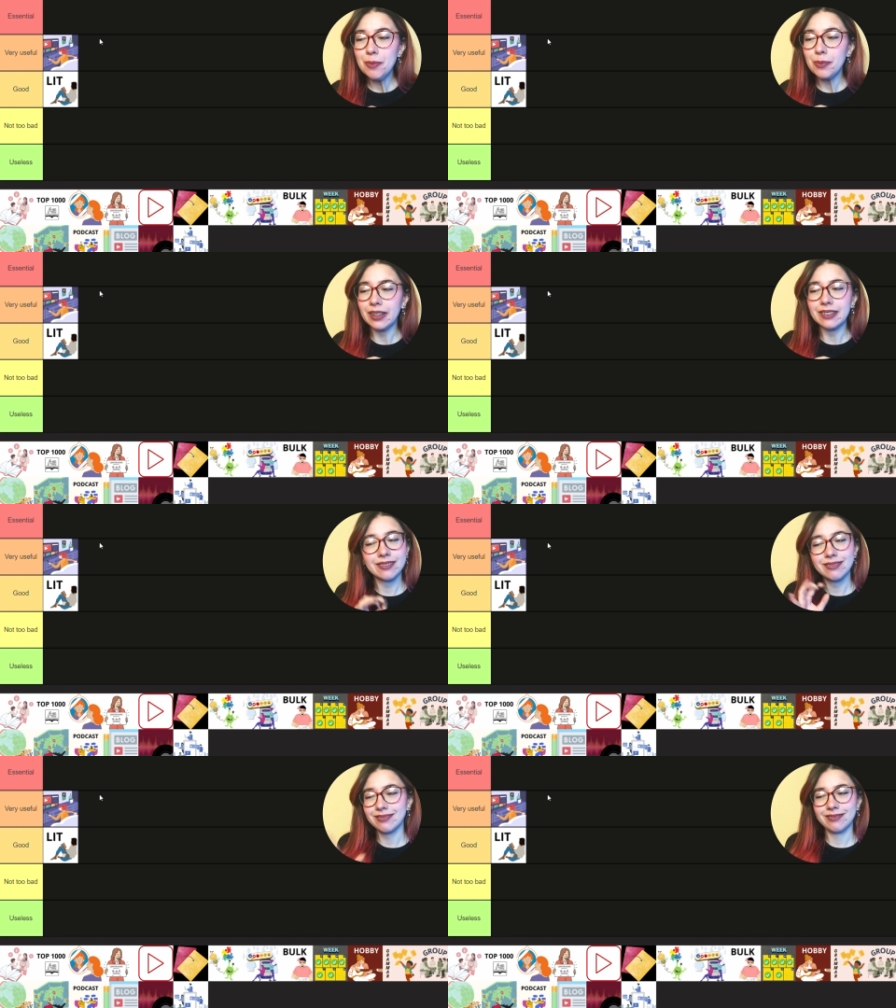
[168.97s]
But
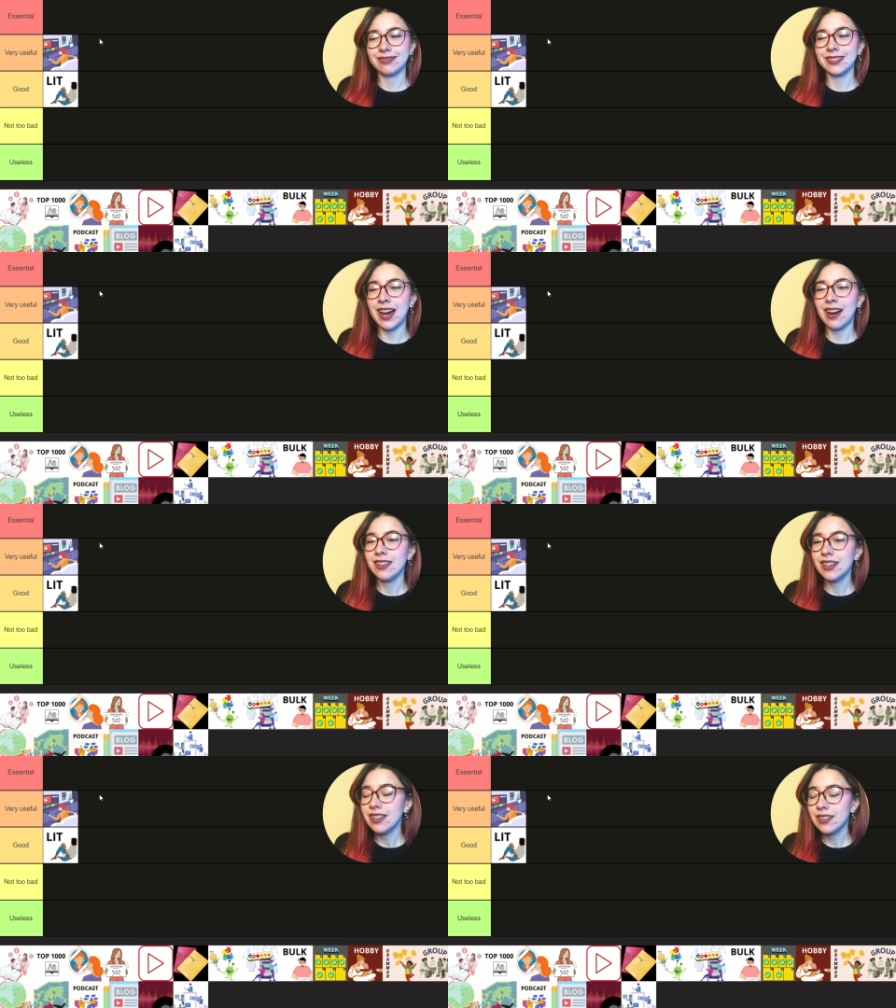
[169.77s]
yeah,
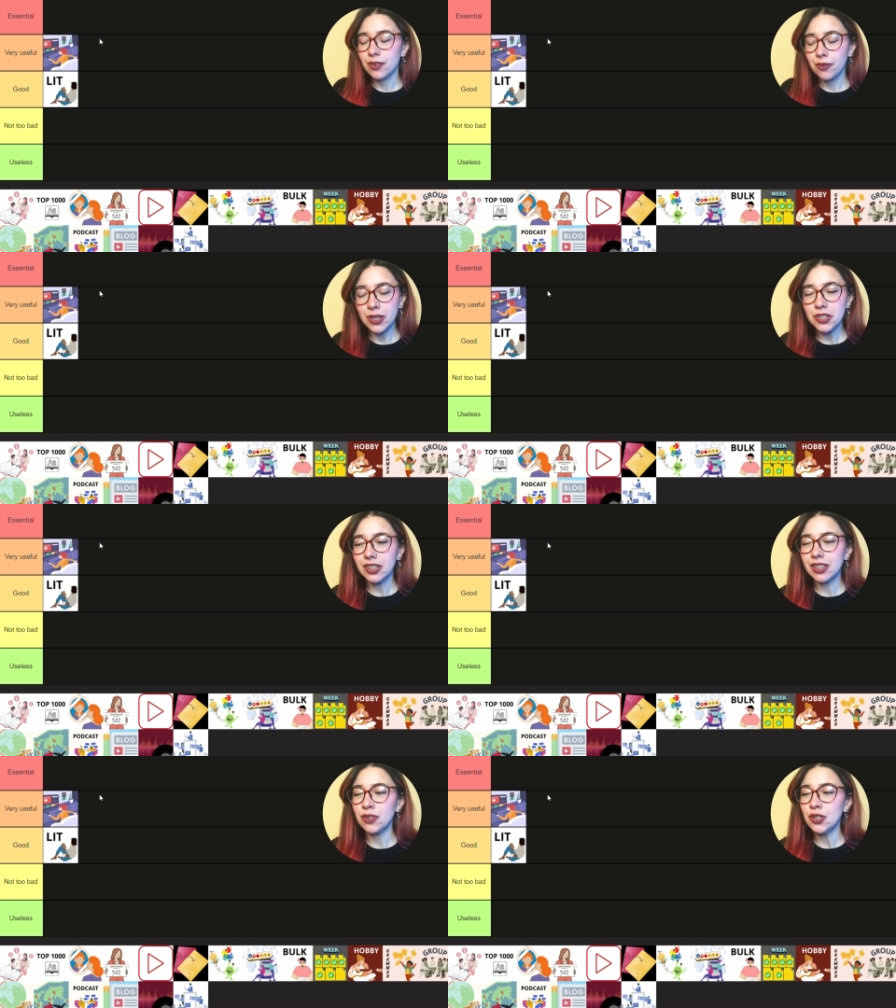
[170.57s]

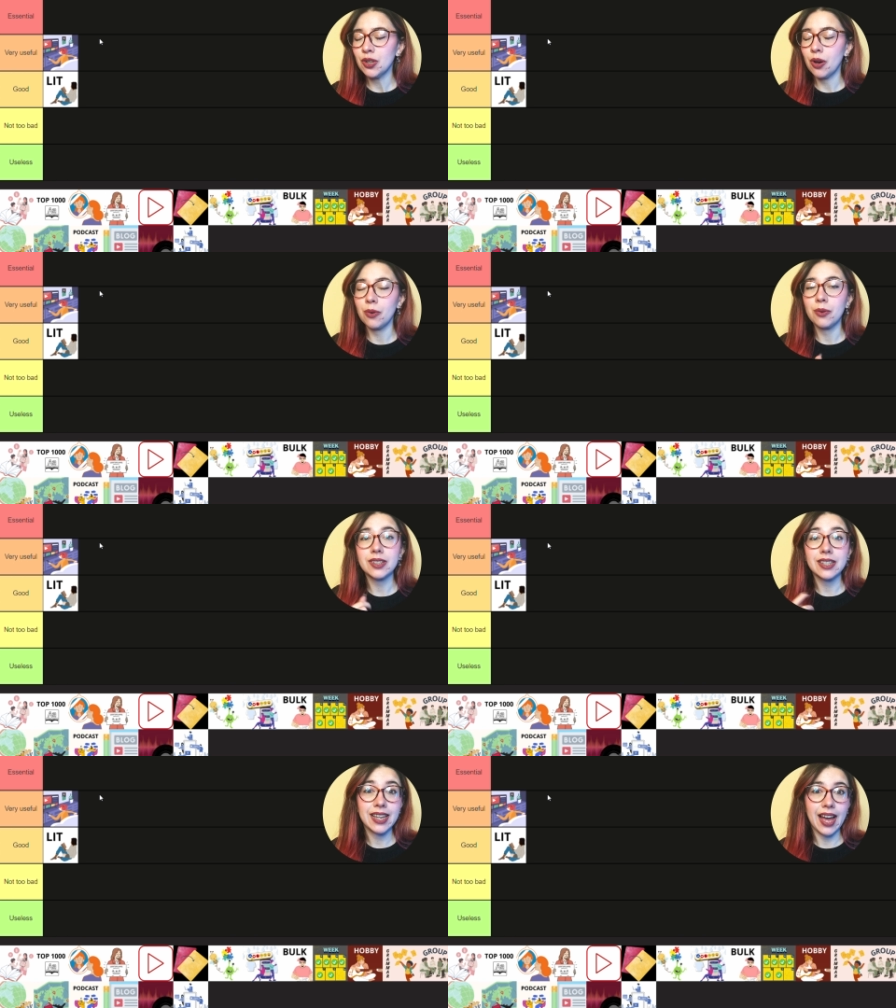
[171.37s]
watching TV
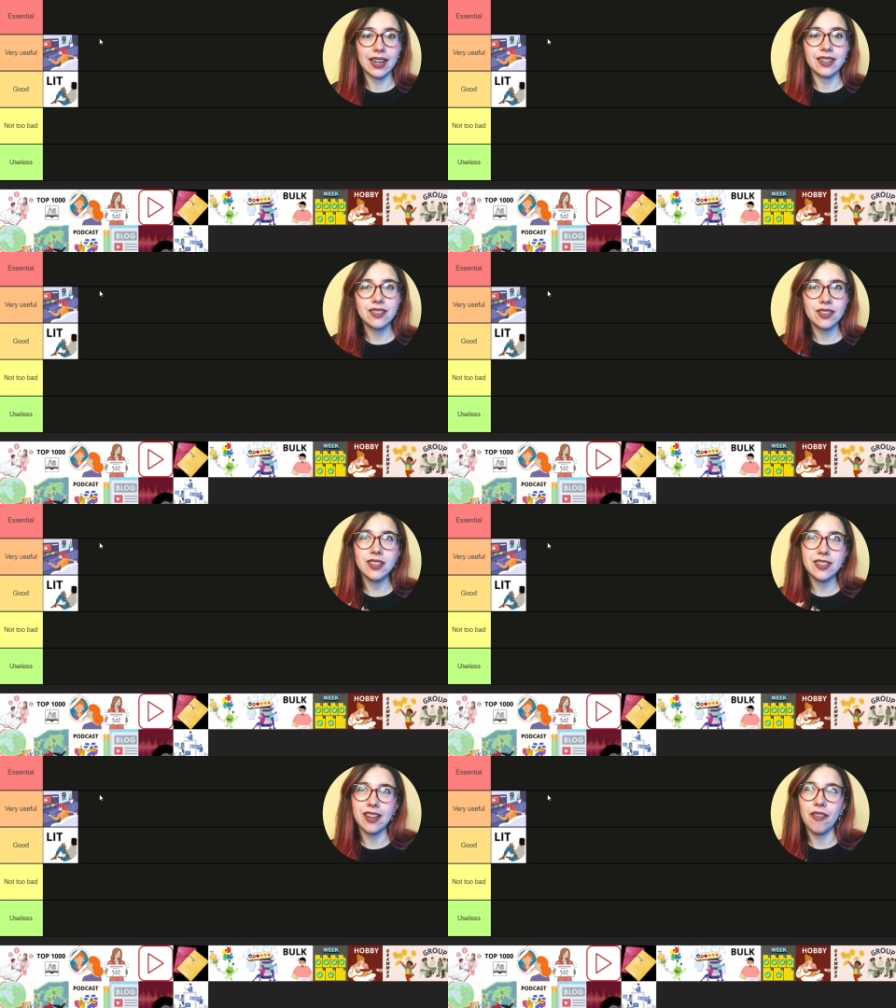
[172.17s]
shows, again, it's
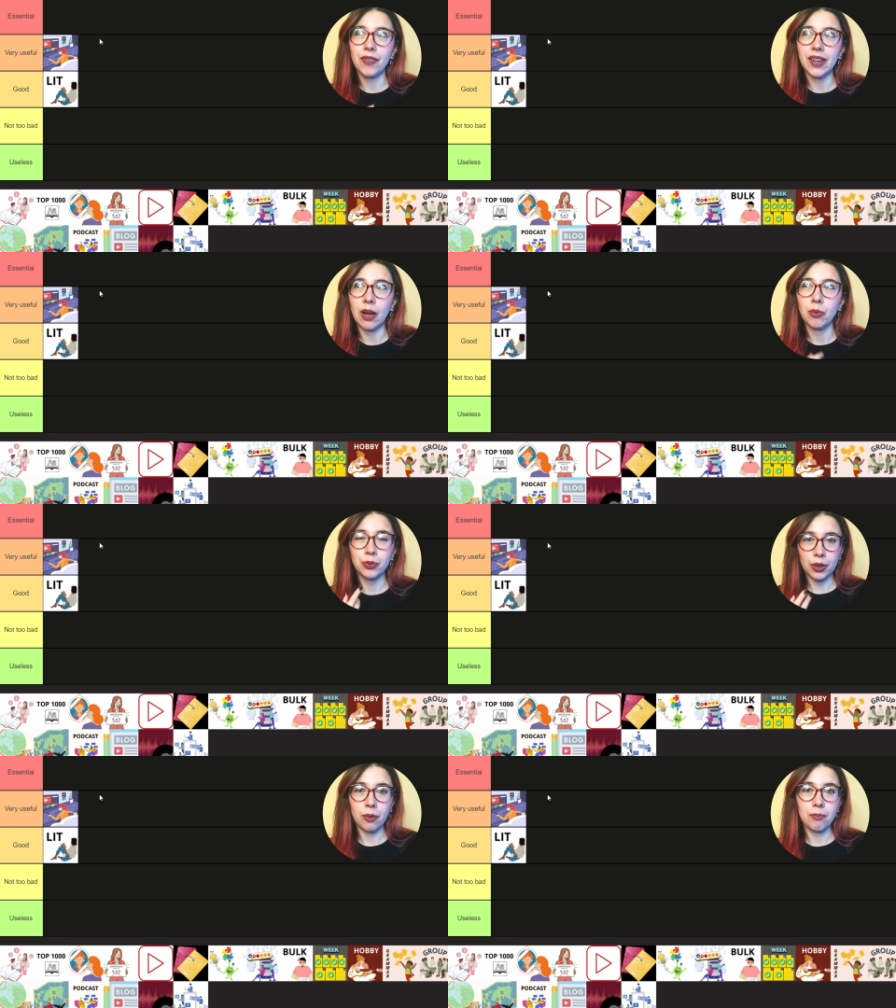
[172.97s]
not something I would
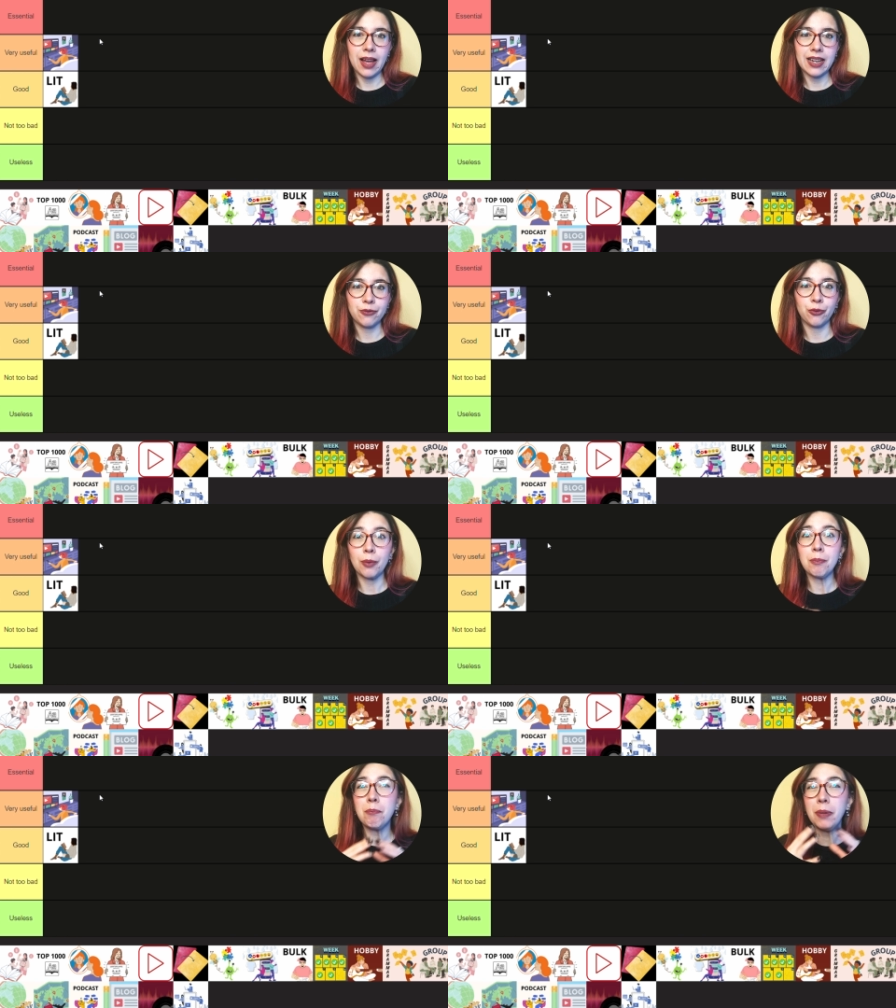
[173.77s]
recommend
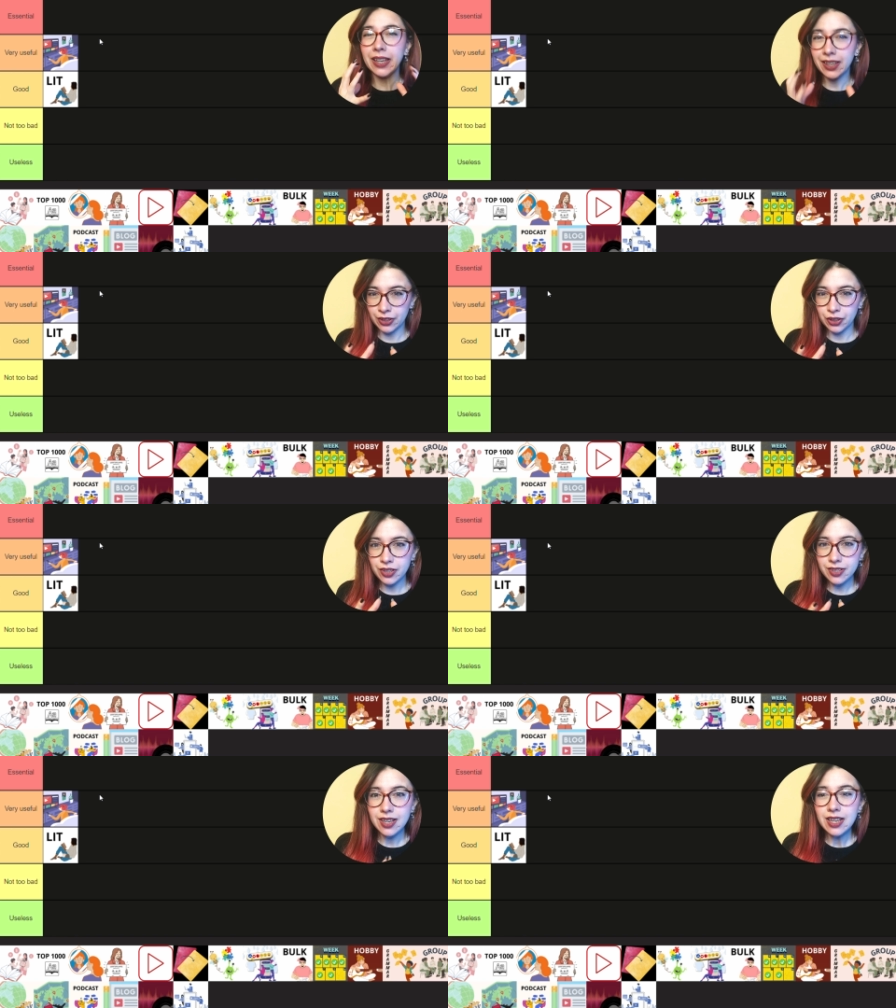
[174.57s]
for
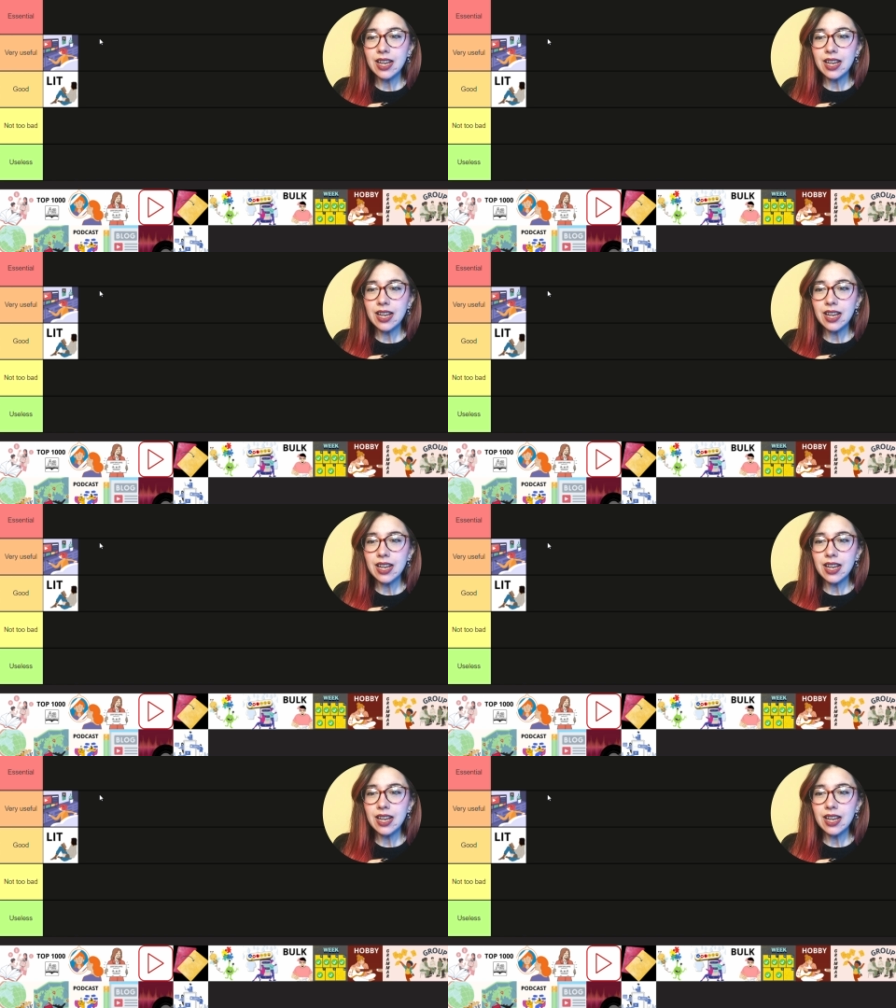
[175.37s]
beginners.